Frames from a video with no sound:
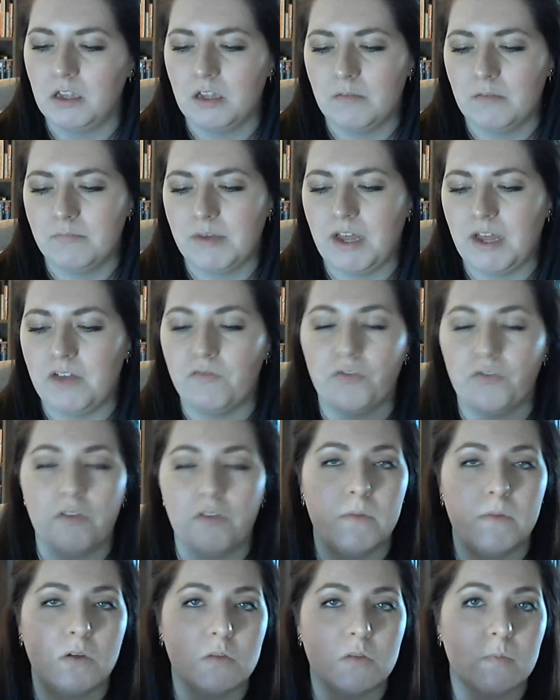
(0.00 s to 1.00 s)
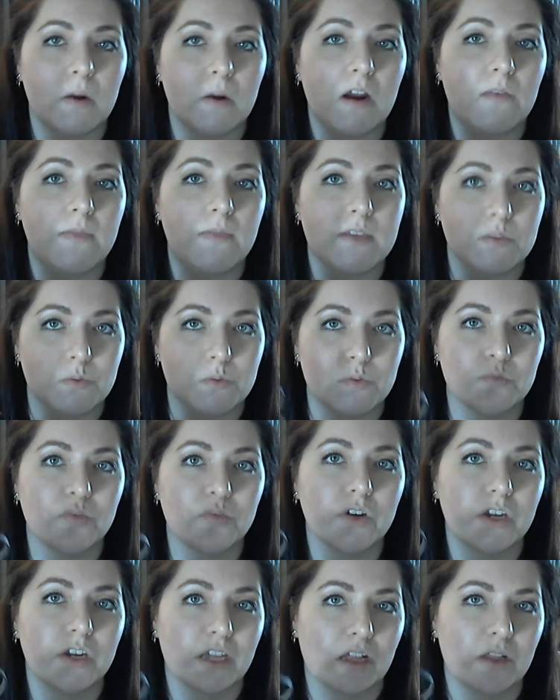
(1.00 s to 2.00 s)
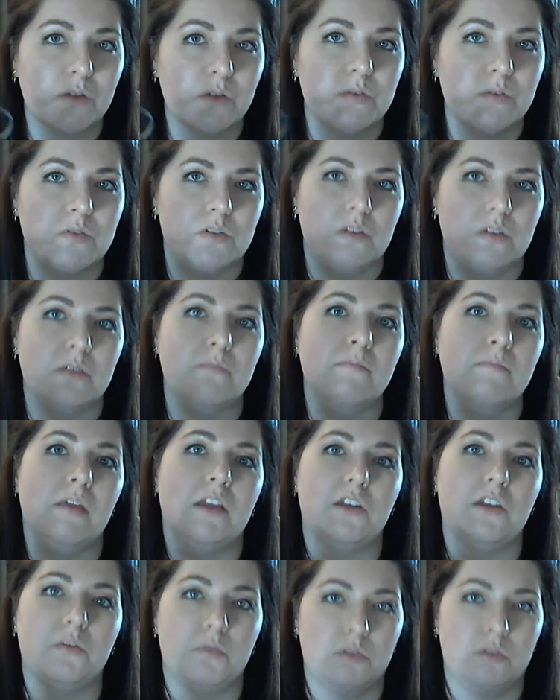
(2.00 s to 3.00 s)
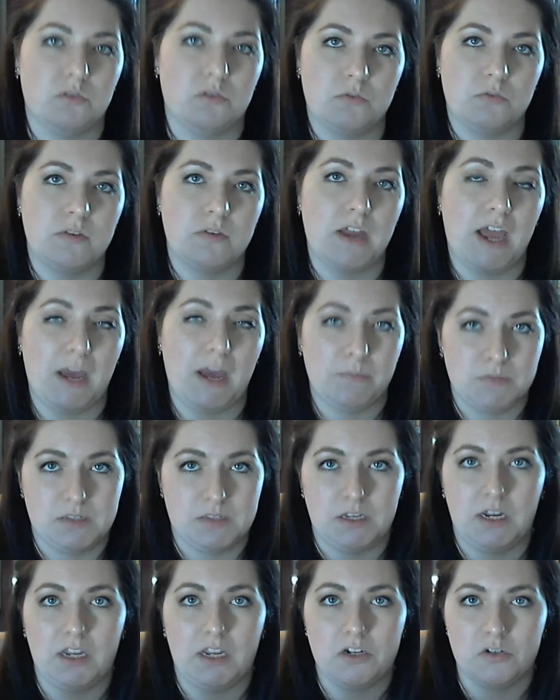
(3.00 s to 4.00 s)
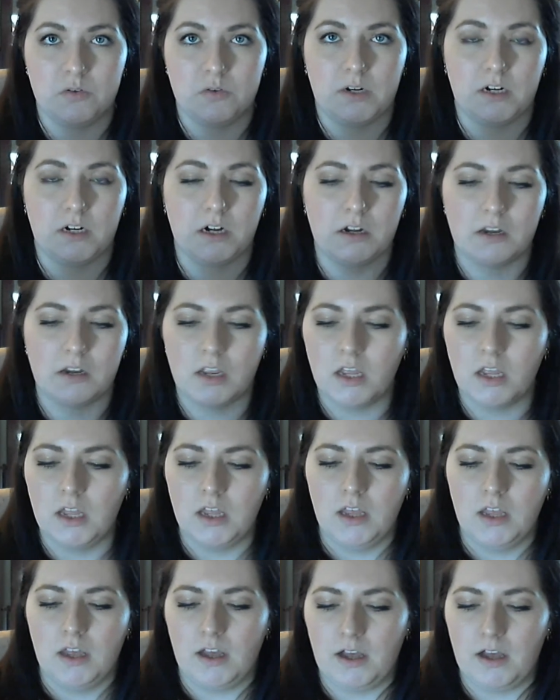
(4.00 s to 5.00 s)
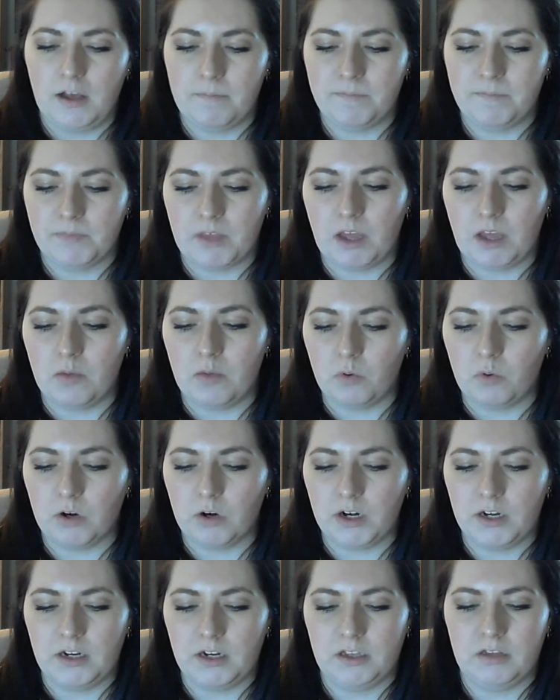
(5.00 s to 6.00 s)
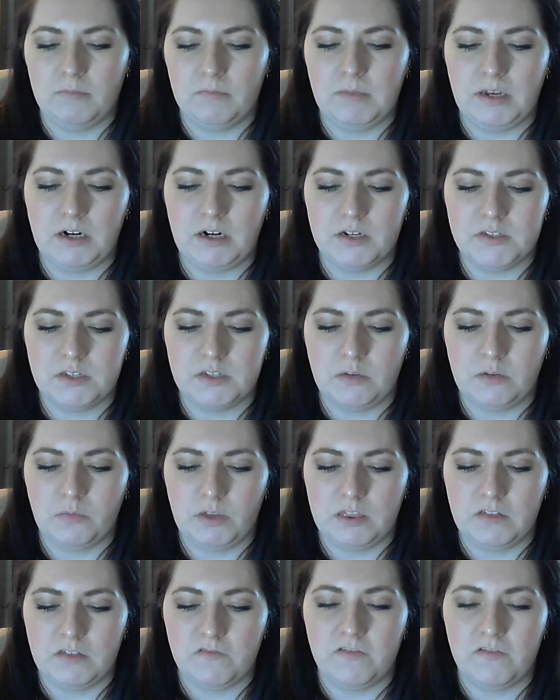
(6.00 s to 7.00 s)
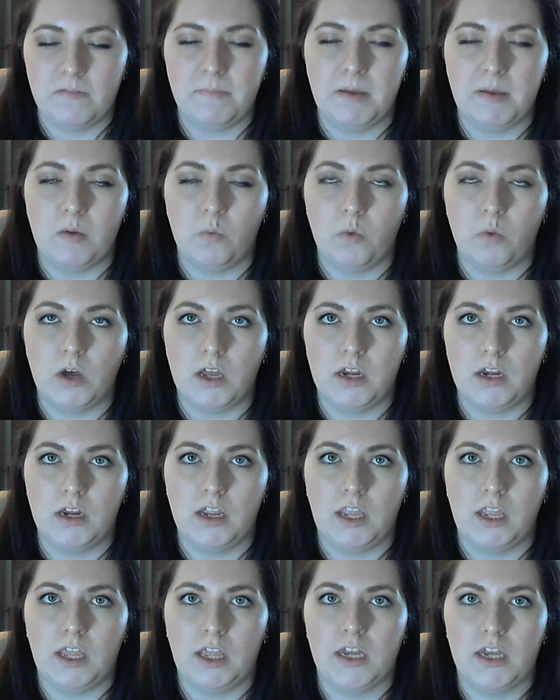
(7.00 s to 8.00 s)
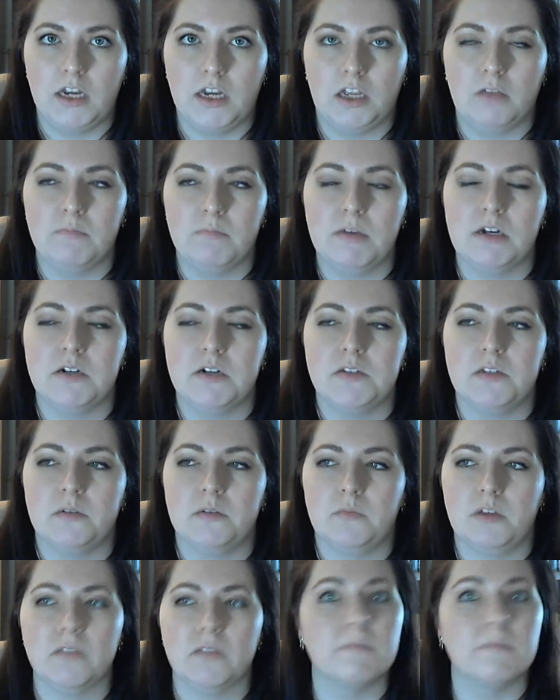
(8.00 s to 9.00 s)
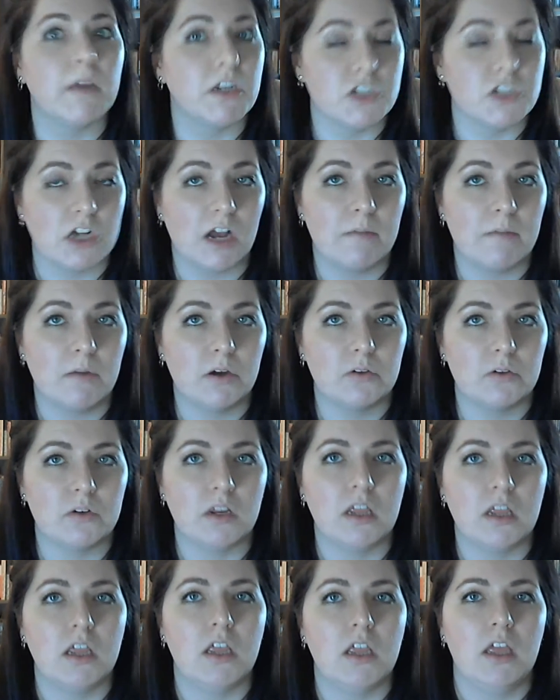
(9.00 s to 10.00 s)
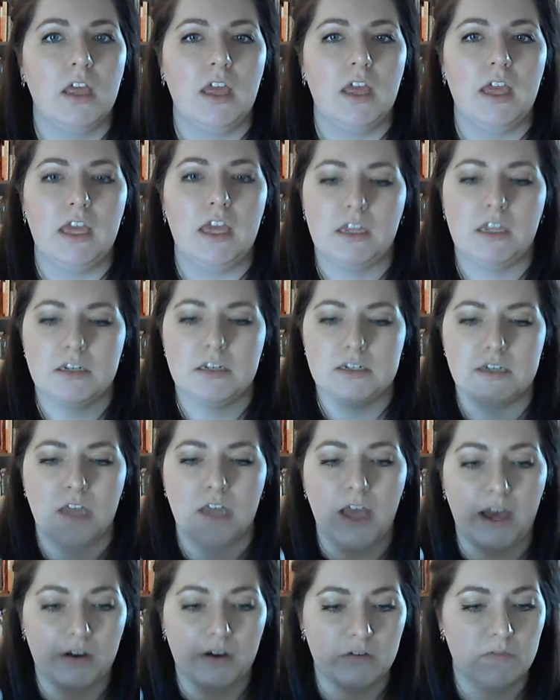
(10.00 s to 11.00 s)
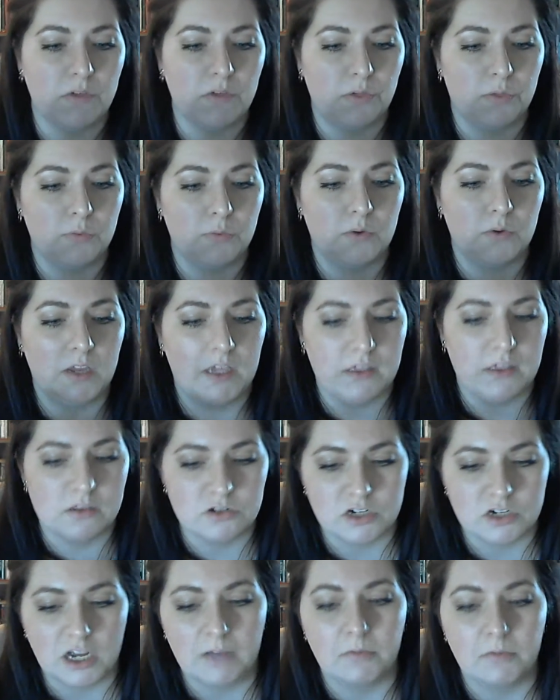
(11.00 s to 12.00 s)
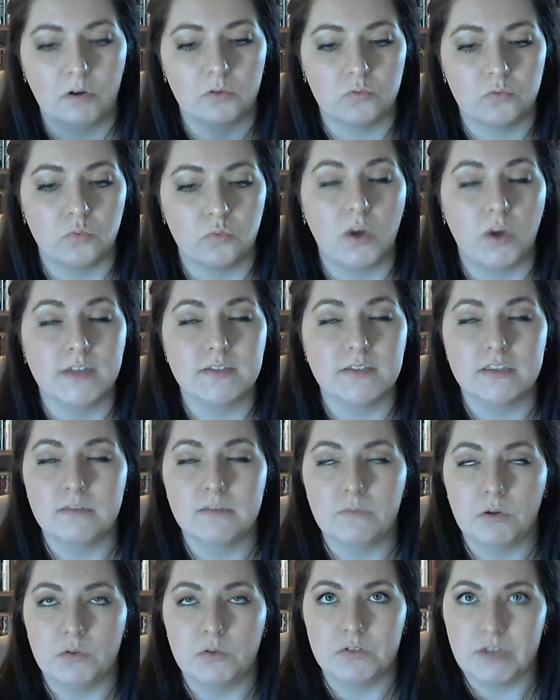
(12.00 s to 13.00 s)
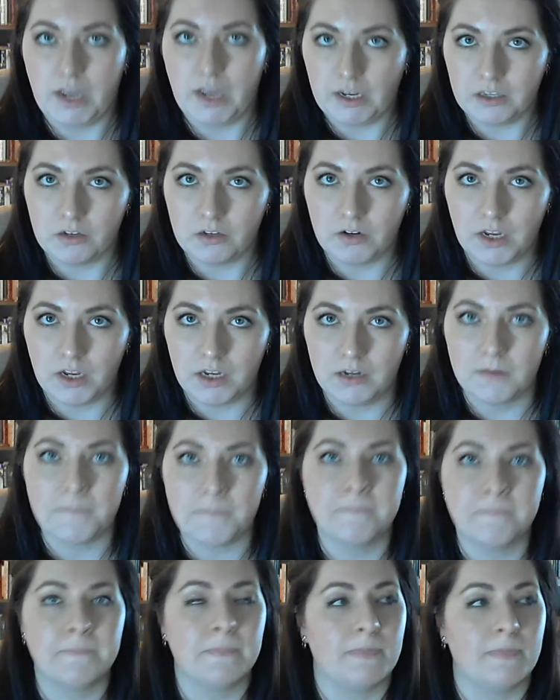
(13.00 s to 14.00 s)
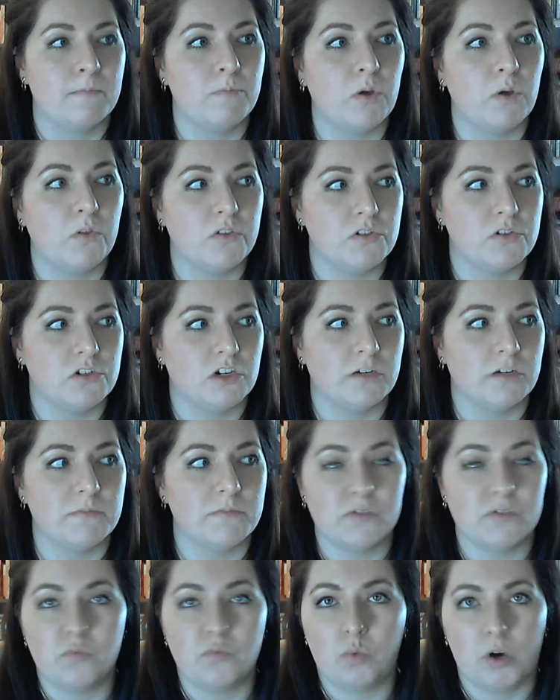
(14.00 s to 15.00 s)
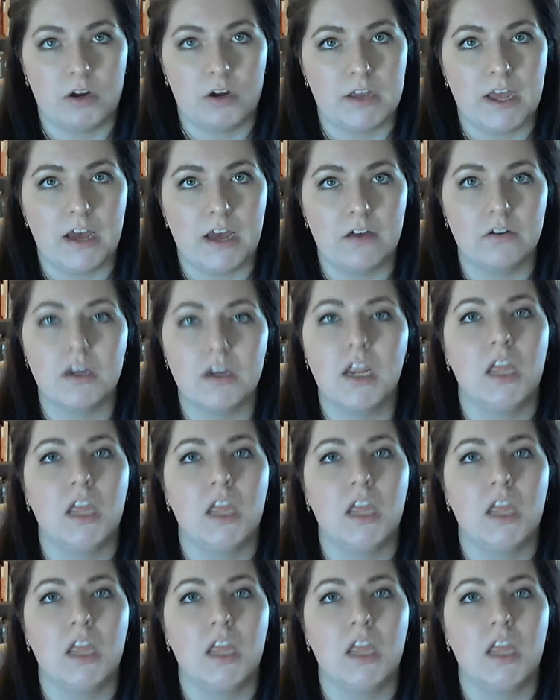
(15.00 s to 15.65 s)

but for the most part, this was very close to the manual apps that I had triggered. I wore it in comparison with the Fitbit One and in comparison with my Jawbone, and out of the three, the Jawbone was the most accurate, both in terms of workout,